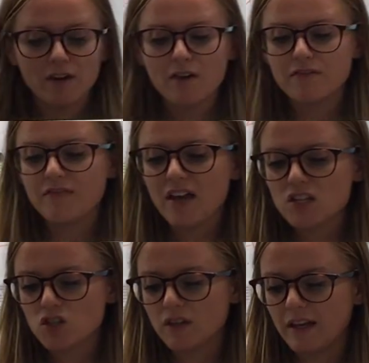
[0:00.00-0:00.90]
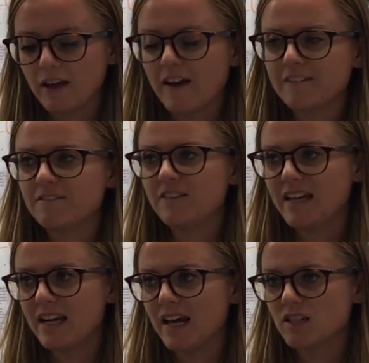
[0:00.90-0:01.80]
officially
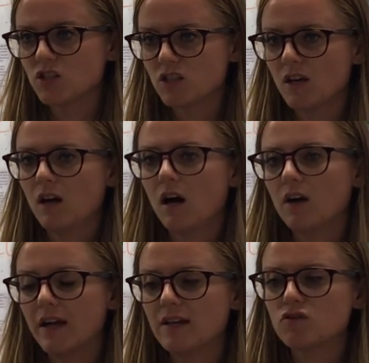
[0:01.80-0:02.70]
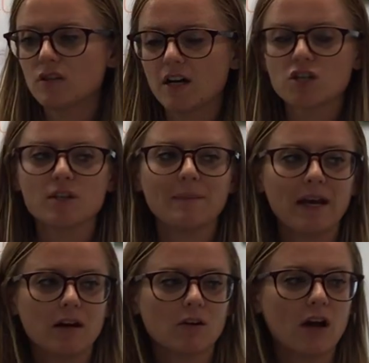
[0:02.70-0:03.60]
finished our introduction
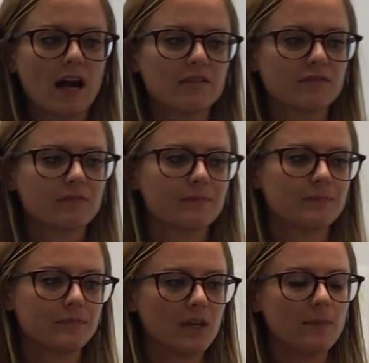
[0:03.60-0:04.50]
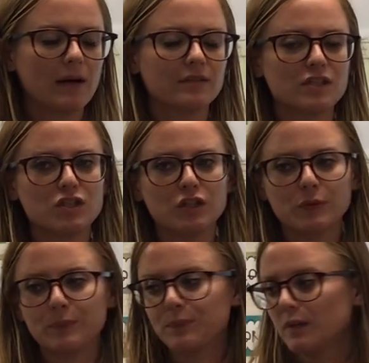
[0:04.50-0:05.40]
paragraph about the zoo.
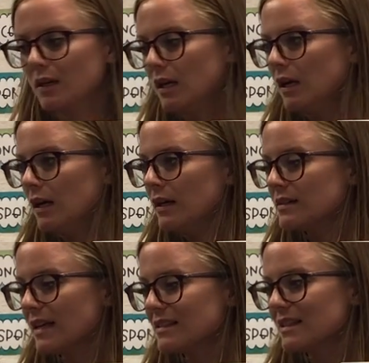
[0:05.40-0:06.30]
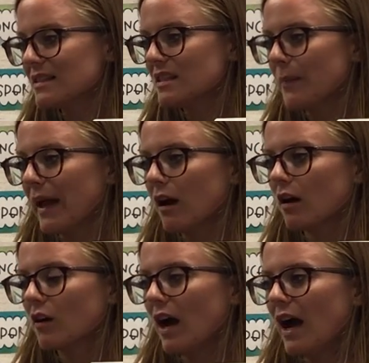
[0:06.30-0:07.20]
Since this is a
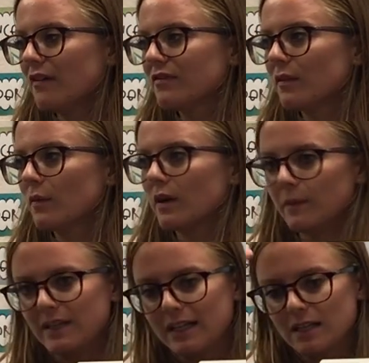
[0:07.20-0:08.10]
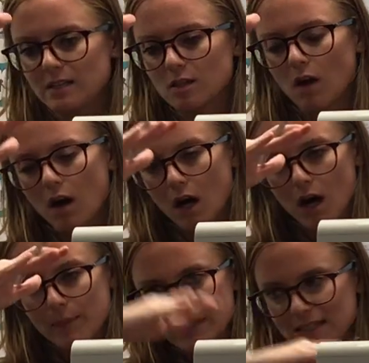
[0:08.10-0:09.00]
paragraph where we need it to
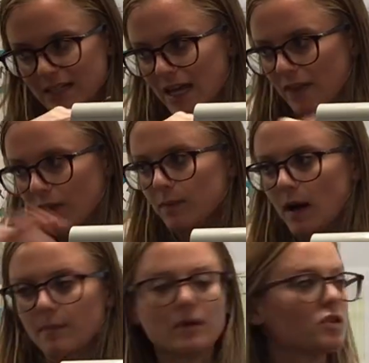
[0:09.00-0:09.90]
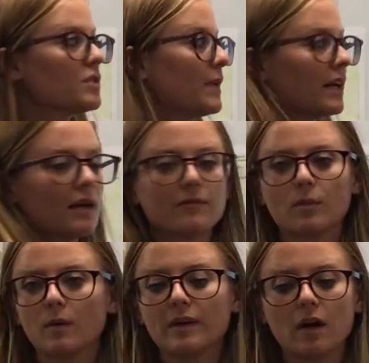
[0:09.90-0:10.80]
all be together, Pablo, just pick up from
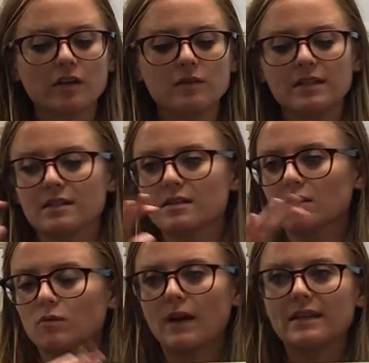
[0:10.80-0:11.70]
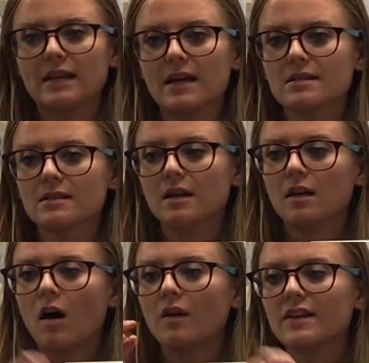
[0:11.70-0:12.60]
where we are. You need to still write this.
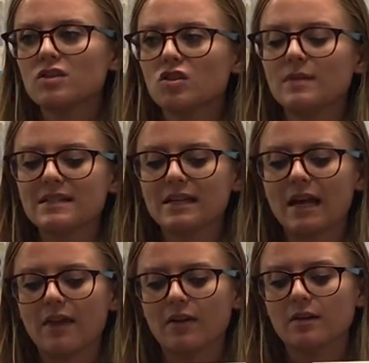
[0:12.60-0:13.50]
All this should be together.